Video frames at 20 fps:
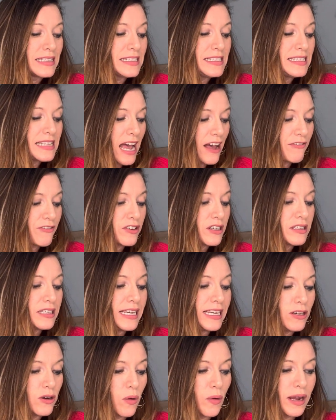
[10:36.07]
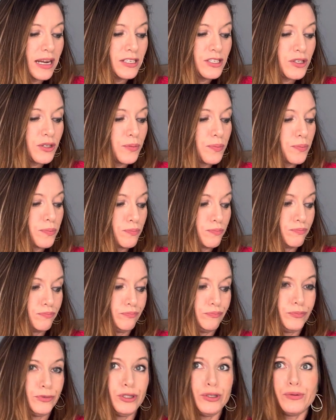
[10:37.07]
Definitely going to
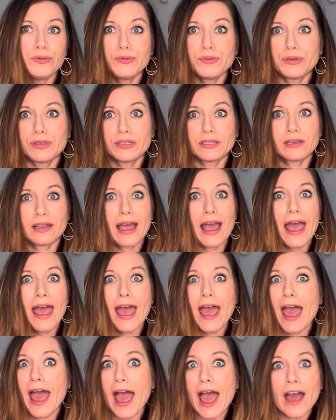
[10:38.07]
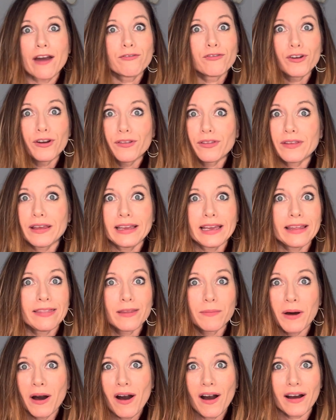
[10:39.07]
use everything in the
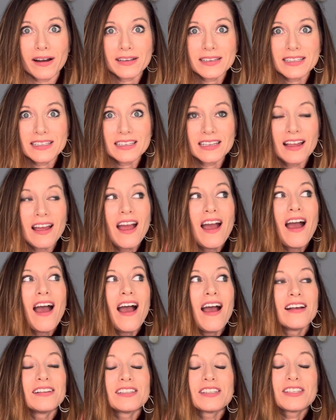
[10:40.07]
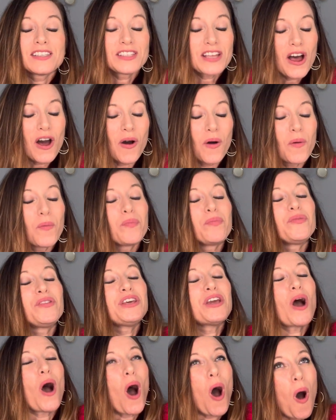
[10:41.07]
box. So
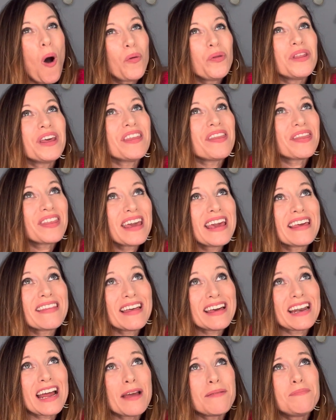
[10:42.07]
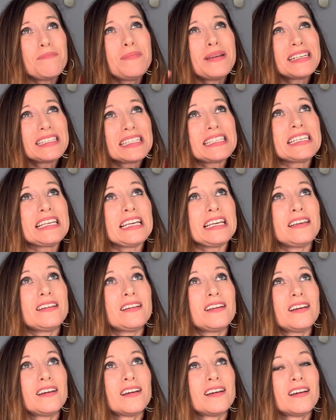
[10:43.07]
the only thing that I'm
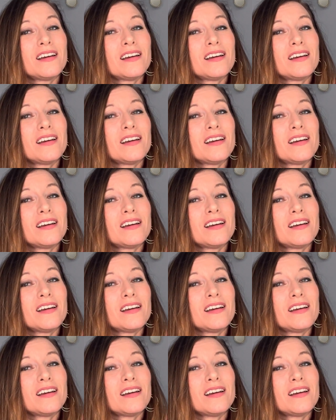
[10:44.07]
missing